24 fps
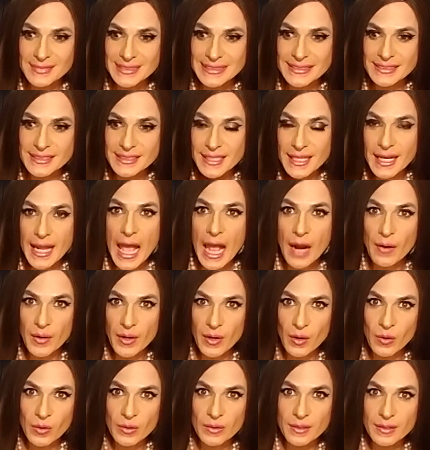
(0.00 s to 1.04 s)

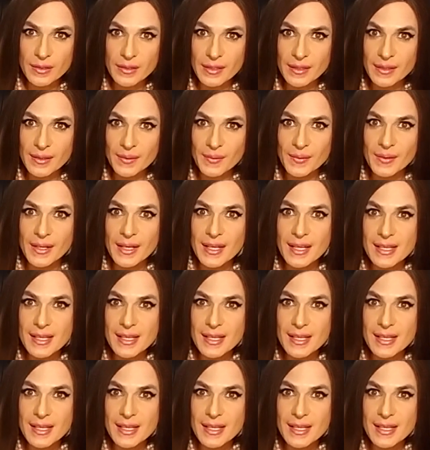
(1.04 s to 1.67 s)
scenario, you know.